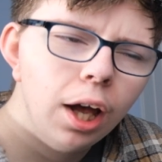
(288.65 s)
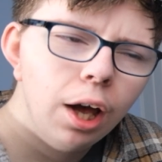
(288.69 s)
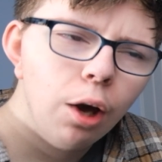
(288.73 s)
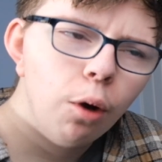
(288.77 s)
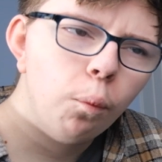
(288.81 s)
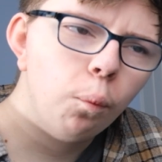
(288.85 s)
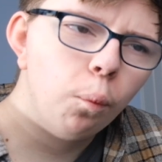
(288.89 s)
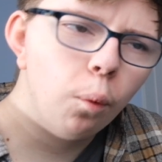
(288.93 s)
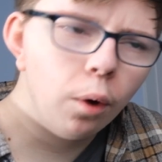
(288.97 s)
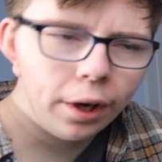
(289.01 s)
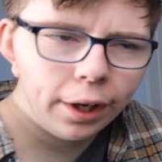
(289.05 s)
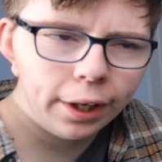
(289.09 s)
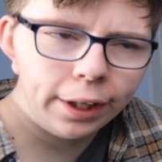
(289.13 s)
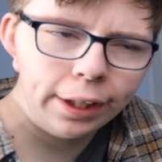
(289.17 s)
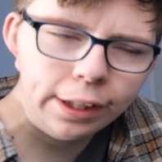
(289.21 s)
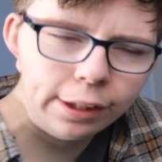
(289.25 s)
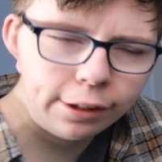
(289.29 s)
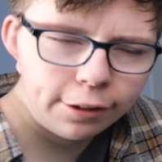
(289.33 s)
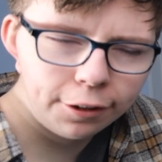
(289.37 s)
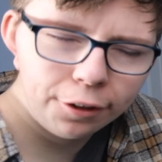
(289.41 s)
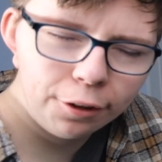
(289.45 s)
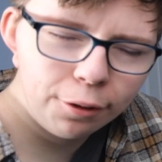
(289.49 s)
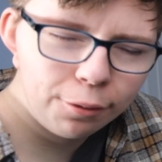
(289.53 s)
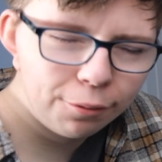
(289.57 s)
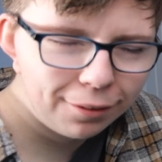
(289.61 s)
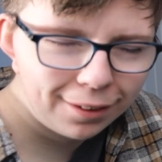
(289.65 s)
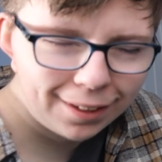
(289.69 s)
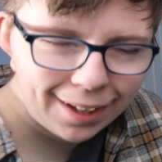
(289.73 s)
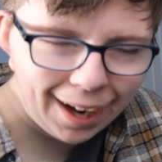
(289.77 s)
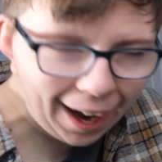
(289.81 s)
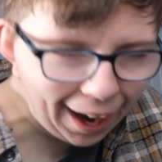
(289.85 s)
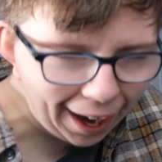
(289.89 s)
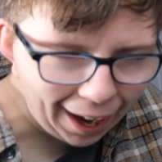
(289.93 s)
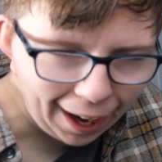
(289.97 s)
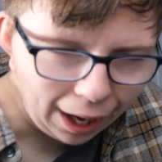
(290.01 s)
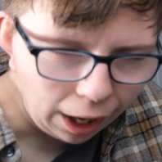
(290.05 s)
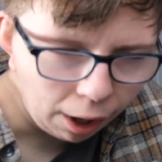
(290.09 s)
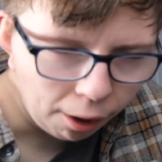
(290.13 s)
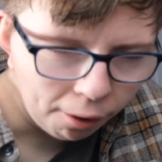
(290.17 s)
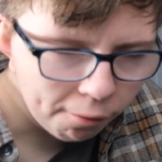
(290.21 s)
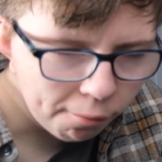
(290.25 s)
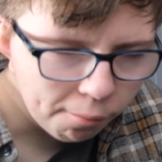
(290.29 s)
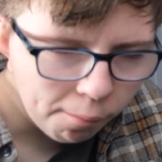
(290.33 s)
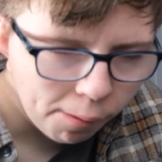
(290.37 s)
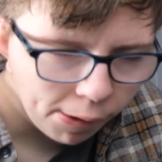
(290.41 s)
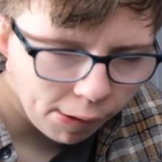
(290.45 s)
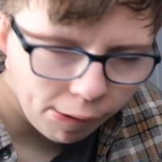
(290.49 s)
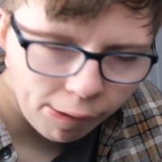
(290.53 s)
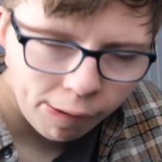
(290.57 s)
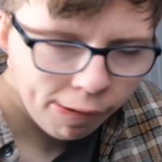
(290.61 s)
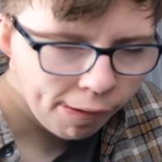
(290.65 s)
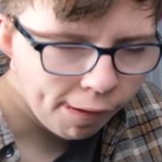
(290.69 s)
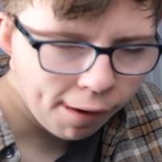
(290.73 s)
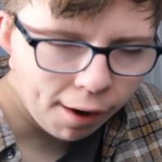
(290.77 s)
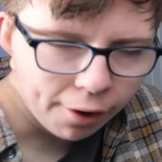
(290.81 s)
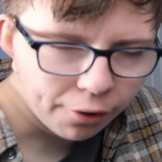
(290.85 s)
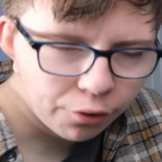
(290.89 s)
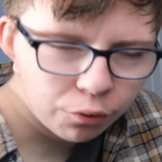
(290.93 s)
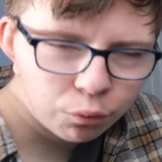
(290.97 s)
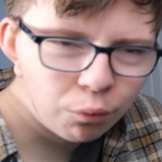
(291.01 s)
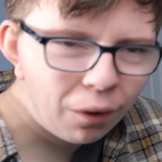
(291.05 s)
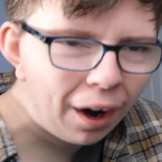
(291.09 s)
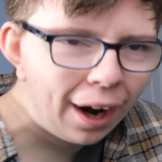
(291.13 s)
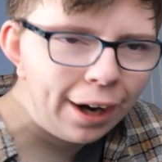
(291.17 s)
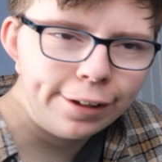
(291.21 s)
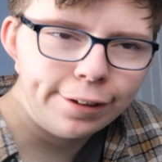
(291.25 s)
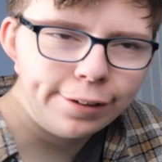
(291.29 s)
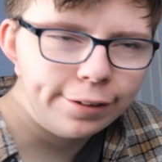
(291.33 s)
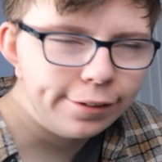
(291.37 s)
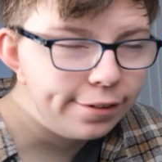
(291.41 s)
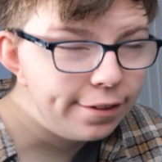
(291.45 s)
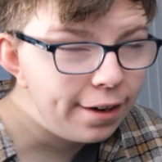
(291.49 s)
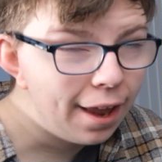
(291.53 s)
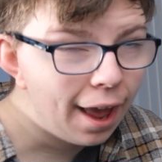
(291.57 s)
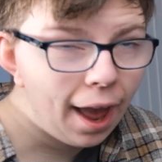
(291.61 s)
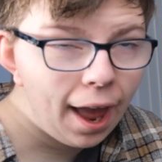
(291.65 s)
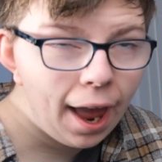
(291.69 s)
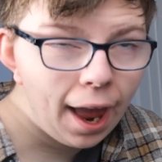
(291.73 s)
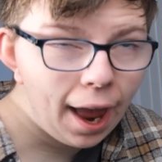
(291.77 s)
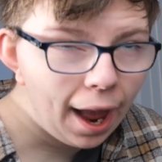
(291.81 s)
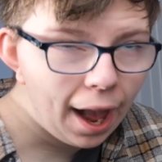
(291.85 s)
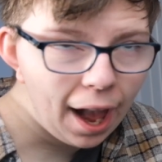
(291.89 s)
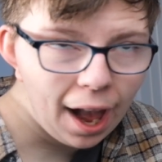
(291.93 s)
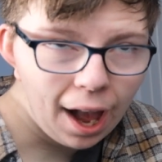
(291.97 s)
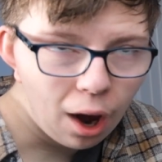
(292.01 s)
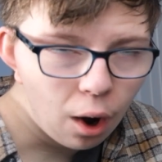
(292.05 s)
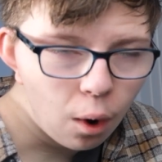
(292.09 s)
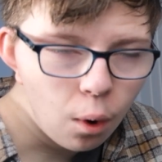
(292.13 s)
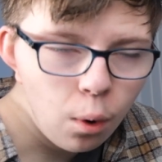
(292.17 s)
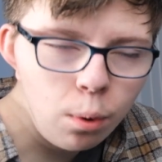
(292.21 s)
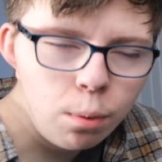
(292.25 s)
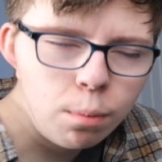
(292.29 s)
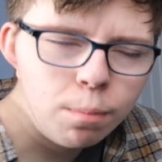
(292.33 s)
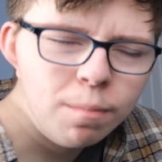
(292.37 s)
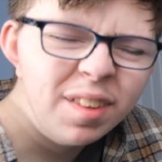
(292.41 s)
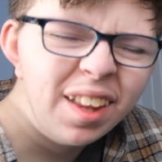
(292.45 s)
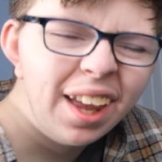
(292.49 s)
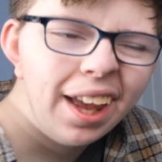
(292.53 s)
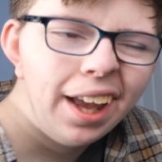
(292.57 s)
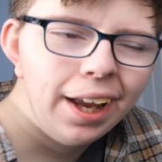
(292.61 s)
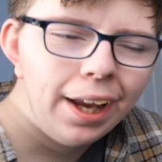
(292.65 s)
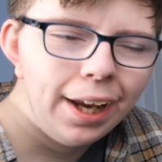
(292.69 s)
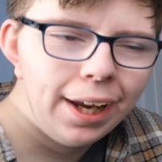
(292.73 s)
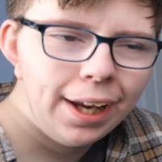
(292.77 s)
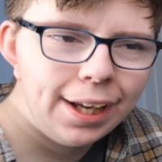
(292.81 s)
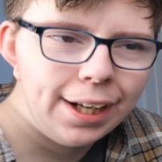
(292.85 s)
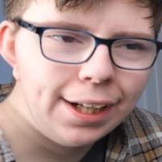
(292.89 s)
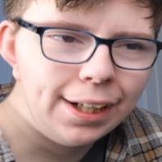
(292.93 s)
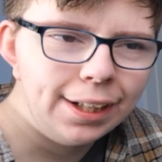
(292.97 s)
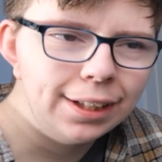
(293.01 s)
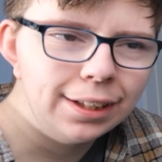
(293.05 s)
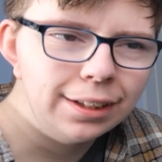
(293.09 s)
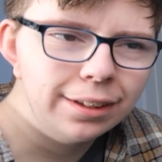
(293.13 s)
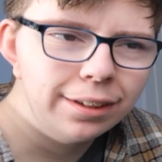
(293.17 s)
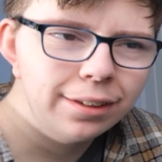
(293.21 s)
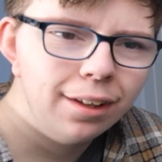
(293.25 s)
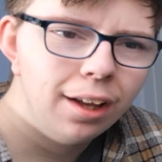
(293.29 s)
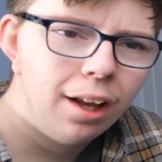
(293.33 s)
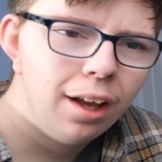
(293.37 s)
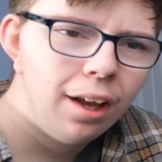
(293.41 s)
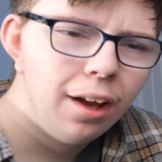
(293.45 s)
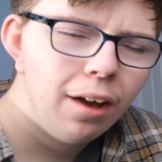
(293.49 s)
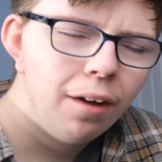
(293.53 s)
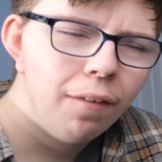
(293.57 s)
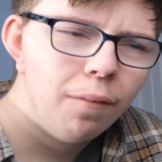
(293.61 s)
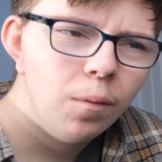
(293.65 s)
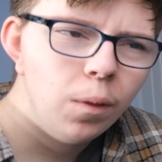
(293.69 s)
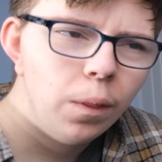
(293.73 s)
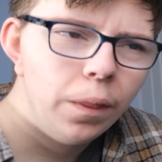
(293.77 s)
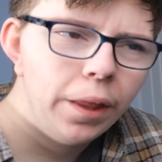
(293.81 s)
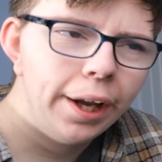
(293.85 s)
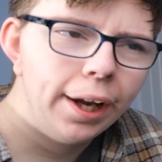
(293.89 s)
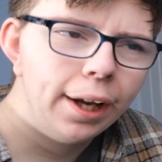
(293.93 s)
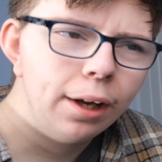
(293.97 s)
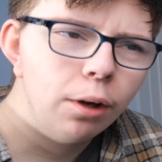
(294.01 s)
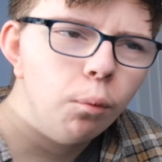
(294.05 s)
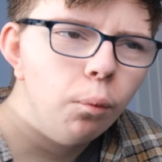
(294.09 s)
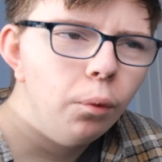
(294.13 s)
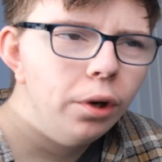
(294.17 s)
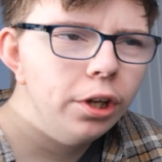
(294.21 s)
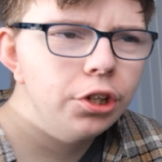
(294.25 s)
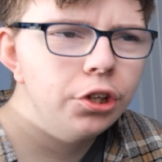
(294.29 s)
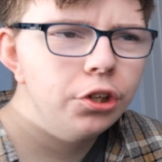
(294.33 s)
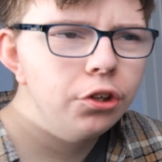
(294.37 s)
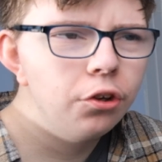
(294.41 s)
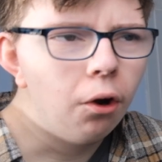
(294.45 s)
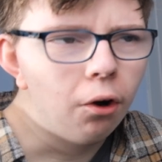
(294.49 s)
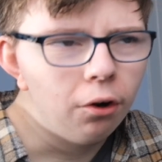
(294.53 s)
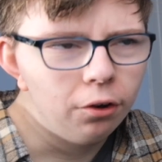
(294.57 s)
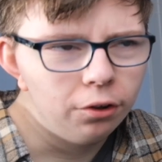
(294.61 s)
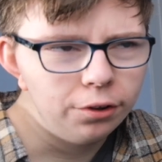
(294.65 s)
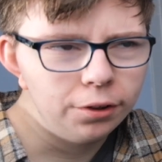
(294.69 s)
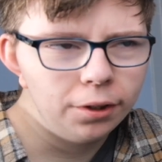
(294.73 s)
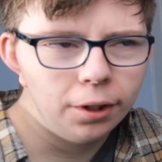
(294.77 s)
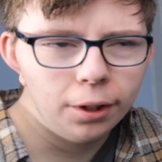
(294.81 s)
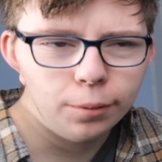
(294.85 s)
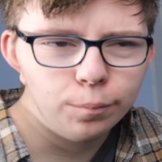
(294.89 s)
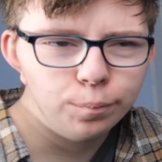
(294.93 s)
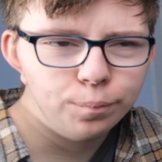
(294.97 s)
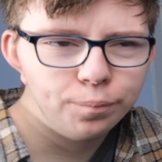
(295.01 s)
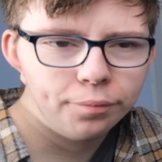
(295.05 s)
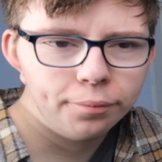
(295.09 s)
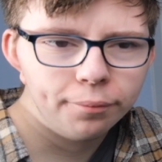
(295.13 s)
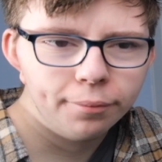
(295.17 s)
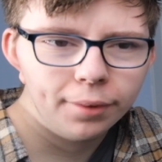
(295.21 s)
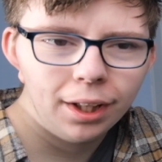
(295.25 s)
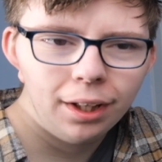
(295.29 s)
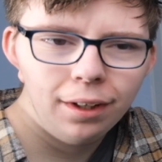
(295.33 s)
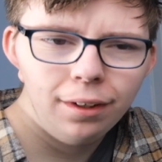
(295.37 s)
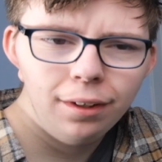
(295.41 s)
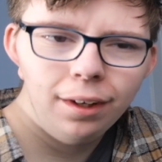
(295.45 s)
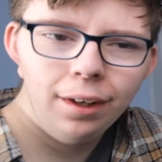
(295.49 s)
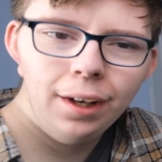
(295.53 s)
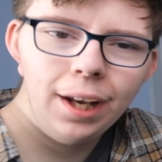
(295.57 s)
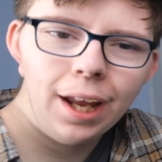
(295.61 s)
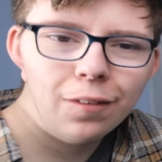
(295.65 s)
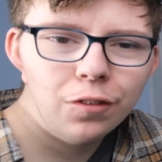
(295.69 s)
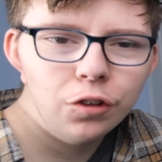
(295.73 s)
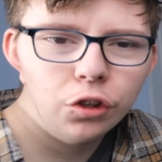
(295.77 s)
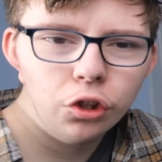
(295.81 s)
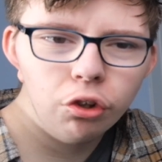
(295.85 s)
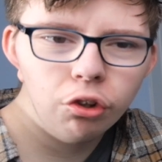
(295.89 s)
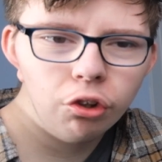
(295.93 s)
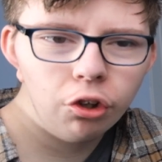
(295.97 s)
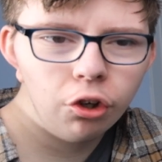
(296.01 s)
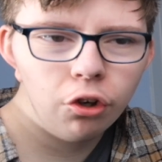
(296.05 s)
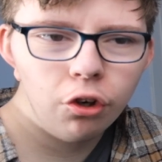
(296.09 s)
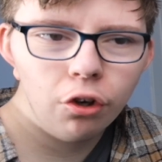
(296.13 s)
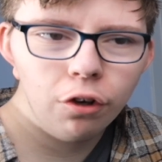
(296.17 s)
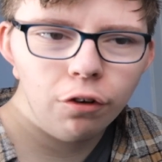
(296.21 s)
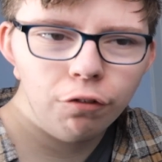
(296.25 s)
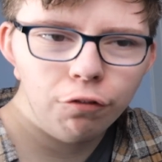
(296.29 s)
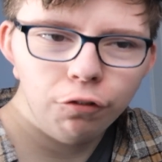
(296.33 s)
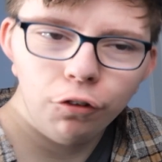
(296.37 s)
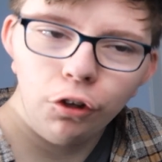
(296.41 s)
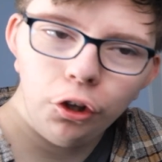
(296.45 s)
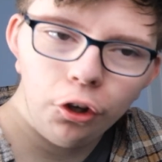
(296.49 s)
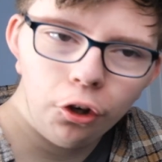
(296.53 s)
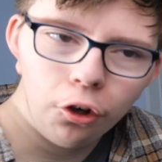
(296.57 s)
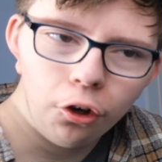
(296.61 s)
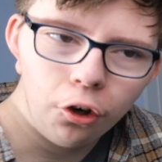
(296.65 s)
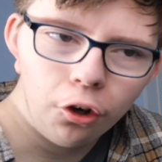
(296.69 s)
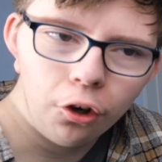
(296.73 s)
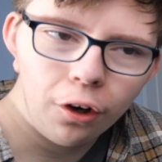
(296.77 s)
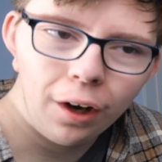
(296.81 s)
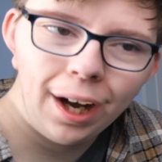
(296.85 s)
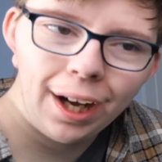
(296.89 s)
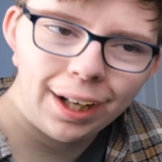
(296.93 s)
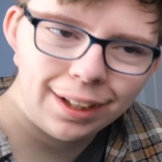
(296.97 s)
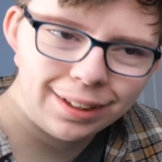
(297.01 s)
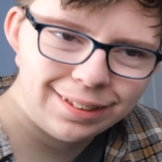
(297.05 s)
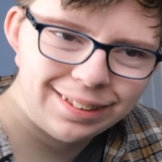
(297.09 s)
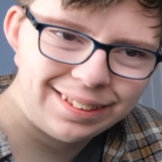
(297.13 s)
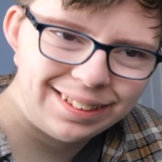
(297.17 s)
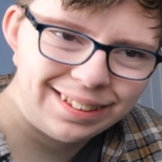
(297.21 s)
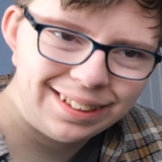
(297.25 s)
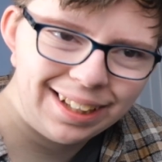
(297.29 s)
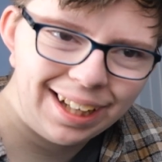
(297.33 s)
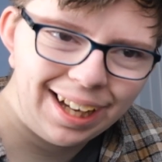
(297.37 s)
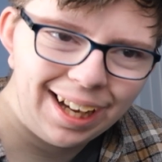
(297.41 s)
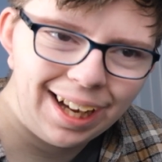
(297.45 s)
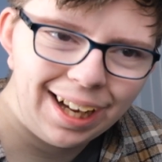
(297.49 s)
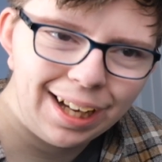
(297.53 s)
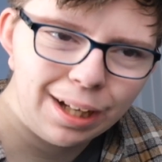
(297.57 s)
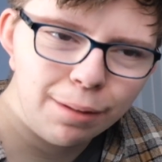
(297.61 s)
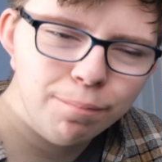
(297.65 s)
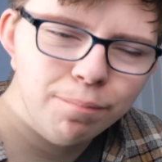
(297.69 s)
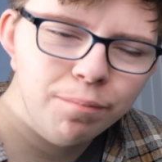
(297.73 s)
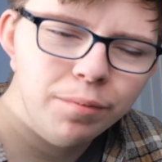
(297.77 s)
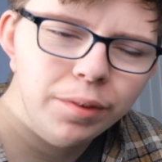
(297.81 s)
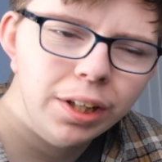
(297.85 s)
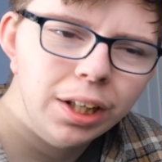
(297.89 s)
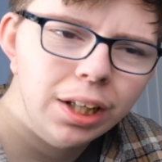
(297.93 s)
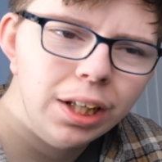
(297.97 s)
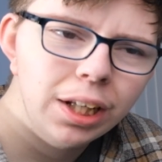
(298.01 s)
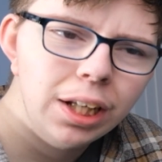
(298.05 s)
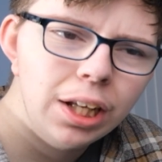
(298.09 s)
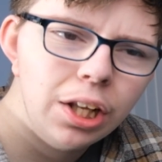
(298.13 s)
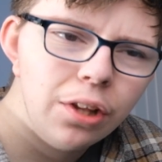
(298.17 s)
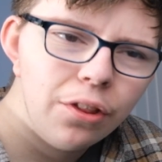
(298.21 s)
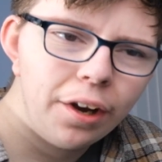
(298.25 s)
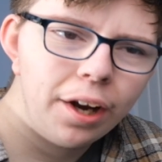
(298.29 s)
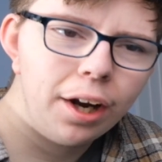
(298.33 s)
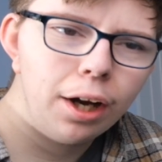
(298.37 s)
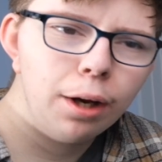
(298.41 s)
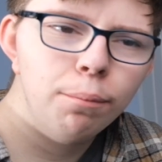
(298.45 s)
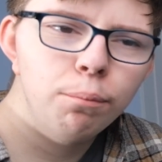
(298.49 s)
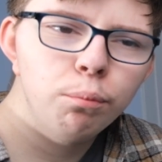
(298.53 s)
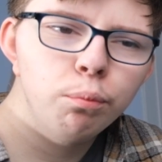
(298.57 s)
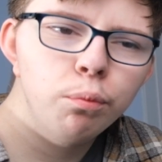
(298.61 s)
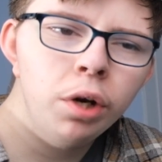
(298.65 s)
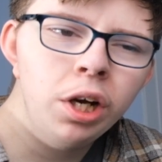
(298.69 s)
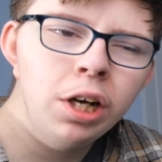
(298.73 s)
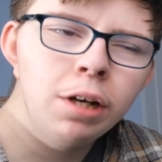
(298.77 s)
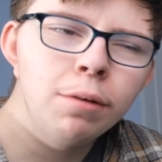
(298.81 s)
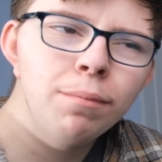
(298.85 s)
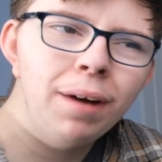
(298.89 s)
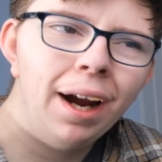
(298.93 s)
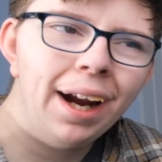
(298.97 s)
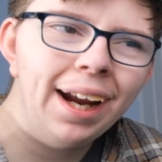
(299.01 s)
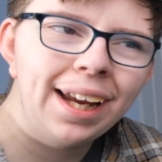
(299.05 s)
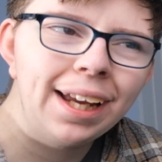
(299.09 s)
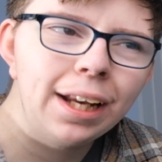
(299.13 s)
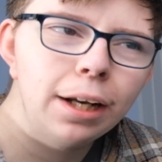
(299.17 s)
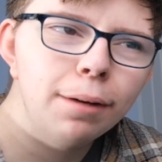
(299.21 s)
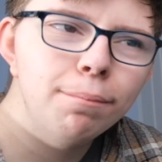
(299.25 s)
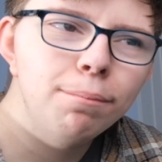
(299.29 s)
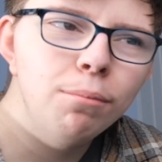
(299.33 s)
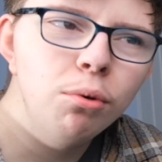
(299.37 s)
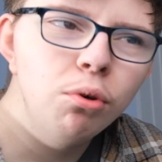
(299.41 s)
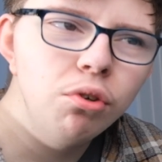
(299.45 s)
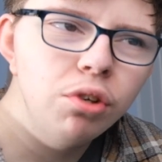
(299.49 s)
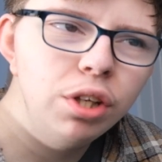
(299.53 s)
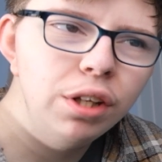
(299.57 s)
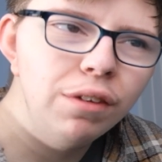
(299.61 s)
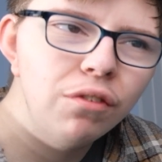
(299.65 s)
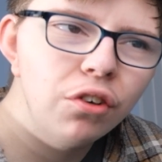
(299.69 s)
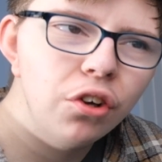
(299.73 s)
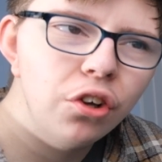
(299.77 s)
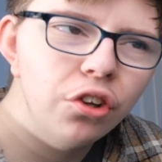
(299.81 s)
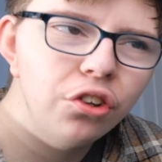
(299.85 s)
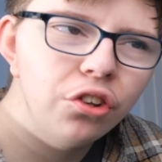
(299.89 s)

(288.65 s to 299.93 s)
What I need to do now, right now, is think, which Doctor didn't have a good enough go last time that I can bring back in a multiverse